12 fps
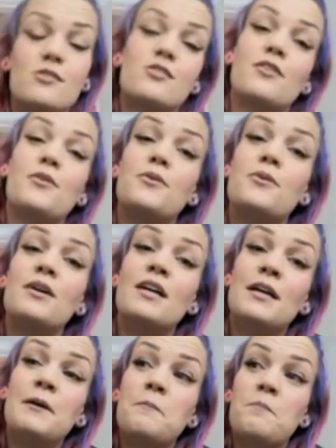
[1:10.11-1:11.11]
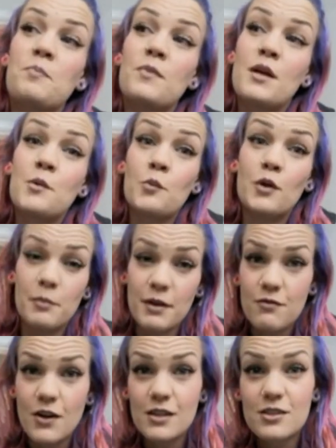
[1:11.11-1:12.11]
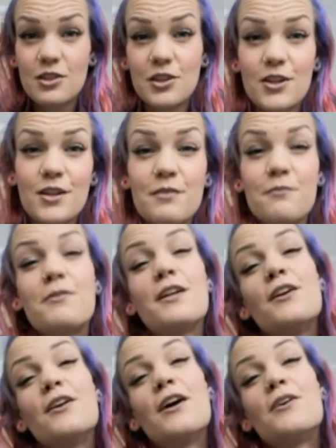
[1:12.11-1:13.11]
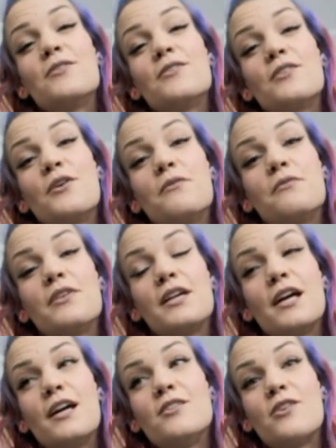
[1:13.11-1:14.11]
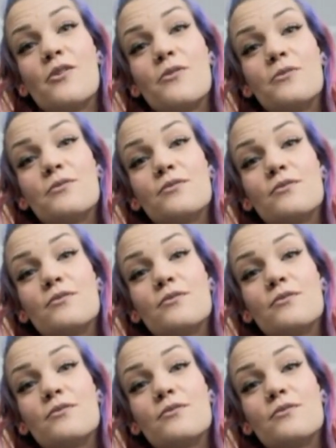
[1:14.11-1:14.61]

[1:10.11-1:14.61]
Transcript: So will be fun to learn and figure out, and hopefully I don't